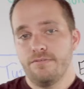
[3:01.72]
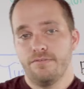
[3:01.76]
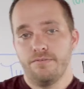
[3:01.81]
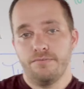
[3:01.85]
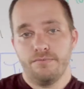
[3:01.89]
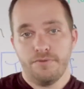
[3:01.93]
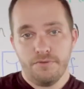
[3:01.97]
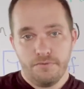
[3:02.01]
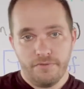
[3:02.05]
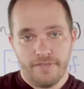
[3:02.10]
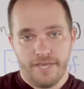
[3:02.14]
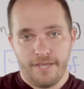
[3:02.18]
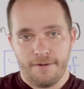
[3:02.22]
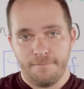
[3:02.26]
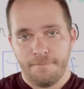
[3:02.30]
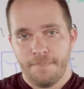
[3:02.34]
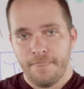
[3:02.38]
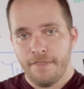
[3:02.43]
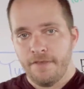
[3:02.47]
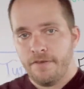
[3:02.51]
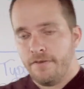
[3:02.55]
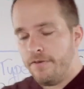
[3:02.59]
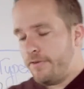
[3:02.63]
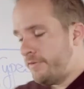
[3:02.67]
to do that.
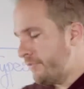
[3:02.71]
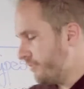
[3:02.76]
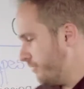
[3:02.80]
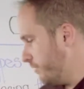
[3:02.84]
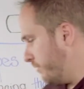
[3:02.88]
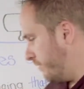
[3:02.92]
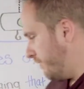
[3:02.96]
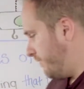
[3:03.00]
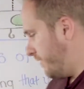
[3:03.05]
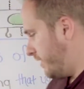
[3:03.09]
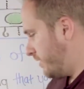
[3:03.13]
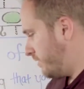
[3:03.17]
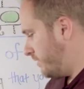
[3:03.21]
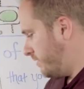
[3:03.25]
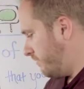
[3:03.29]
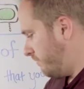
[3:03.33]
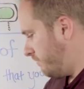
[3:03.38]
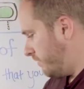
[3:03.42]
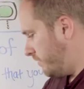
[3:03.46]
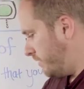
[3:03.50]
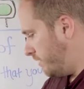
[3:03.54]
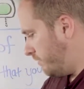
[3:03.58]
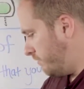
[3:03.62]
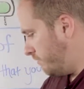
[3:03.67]
So
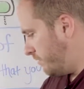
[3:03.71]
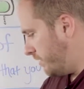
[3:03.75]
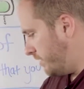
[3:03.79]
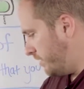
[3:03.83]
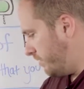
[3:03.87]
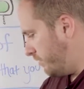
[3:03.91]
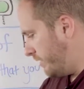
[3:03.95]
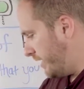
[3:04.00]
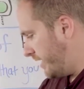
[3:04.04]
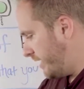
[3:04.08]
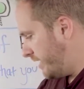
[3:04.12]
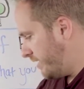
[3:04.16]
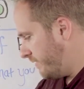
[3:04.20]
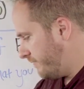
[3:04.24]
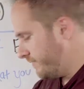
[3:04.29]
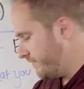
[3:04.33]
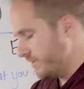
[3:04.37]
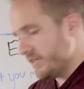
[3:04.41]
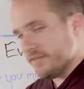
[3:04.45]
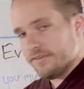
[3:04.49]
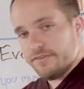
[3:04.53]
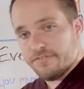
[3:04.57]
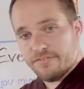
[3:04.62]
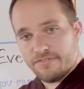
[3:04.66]
effectively what you
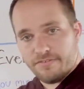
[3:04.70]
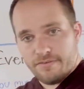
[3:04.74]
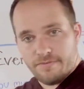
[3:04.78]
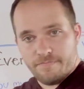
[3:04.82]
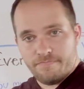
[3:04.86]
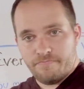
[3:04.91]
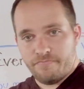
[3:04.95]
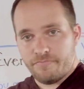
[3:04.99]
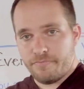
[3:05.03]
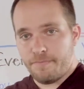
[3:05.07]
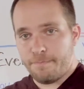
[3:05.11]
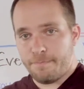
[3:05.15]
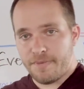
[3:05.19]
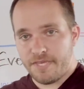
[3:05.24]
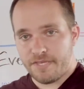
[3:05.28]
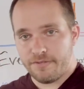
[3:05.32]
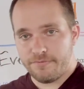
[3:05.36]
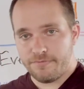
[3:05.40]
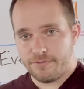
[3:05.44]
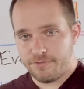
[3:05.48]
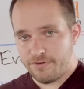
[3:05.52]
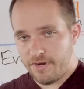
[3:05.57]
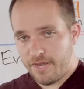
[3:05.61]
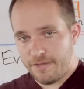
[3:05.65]
have is
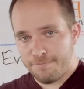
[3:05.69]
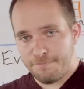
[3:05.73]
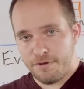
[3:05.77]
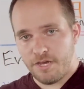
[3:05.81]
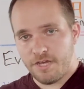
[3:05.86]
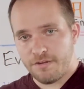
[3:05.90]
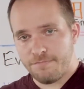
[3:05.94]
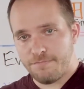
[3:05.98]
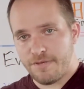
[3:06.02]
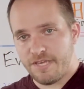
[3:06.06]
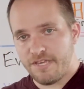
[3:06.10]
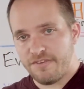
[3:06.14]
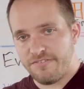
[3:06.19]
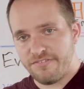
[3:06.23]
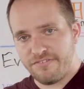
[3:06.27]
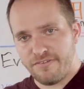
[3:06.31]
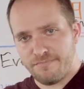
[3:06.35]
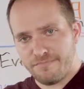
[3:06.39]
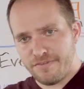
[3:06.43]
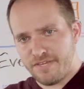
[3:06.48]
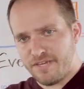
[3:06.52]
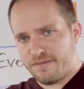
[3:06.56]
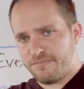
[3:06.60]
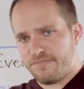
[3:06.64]
big tripod base.
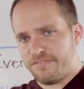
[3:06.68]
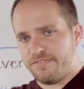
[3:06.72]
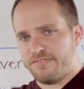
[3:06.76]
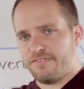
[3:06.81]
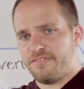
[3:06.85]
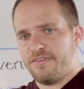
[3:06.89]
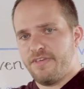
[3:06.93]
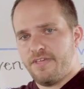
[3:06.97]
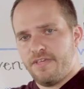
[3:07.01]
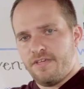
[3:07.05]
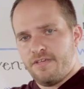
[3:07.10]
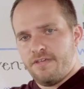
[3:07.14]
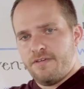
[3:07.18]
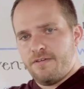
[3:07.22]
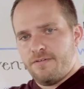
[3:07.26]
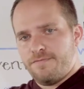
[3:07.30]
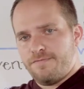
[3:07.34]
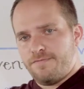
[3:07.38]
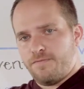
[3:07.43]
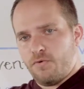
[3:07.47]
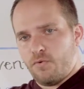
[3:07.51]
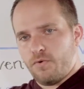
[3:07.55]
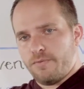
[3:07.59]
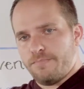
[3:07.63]
Sometimes it's
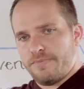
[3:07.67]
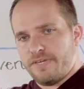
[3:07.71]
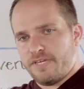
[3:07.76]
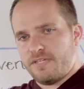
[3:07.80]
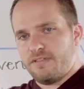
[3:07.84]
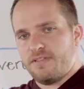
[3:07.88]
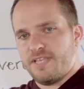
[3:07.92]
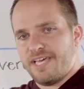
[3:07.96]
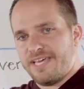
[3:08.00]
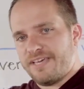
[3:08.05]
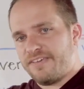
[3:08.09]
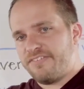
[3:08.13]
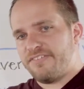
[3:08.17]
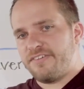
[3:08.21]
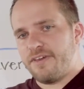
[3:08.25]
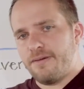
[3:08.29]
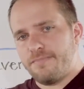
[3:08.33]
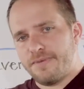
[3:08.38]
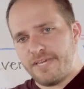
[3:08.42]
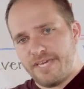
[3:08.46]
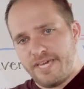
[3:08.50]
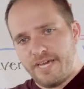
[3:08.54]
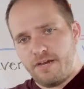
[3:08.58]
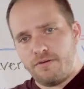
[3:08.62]
4 big legs
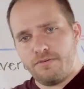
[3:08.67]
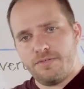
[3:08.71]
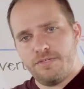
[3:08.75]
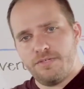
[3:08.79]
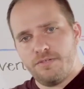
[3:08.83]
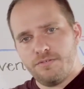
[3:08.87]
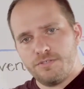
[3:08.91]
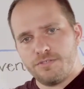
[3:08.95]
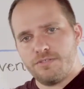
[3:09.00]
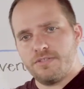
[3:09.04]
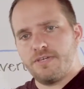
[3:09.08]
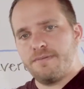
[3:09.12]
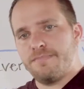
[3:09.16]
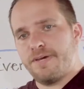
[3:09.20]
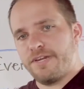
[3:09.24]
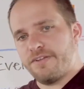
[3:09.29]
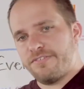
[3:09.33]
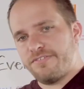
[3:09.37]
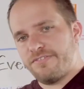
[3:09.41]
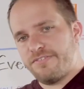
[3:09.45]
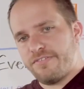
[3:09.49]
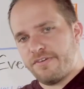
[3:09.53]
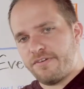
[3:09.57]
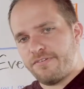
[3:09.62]
coming out, usually about
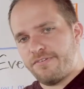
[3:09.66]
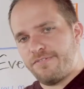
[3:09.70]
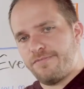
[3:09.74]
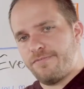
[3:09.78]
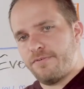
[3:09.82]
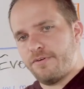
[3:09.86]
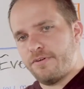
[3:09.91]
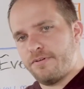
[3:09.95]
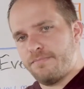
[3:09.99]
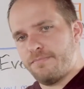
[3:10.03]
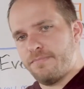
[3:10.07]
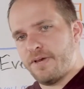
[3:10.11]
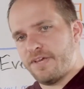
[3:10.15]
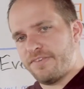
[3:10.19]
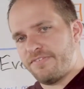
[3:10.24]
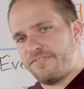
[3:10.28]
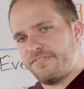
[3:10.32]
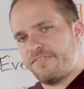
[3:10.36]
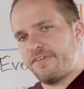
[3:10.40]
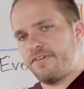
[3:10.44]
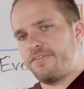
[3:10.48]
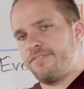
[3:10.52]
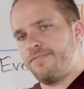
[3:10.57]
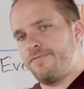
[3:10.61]
a 6 foot by
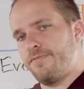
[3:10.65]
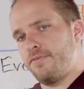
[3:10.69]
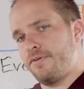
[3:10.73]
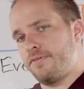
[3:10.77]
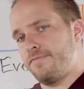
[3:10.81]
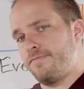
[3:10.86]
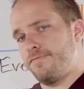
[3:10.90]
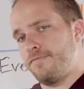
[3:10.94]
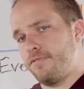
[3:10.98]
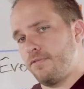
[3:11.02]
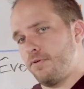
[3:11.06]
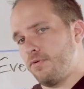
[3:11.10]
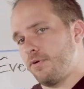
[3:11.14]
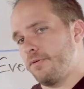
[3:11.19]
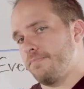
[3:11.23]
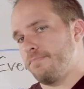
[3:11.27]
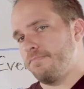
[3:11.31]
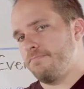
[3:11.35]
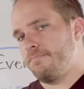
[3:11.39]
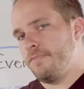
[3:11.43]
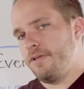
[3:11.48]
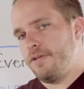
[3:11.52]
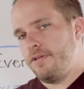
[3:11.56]
6 foot floor